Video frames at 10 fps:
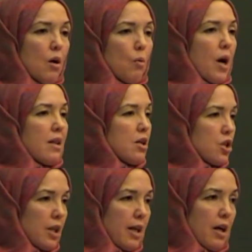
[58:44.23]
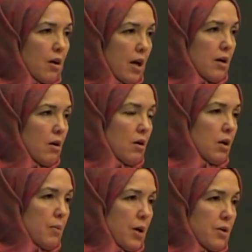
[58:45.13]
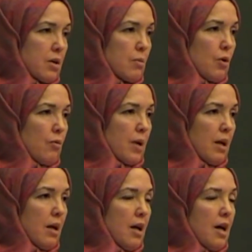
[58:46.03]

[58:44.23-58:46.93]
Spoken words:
why they should care at all about this movement,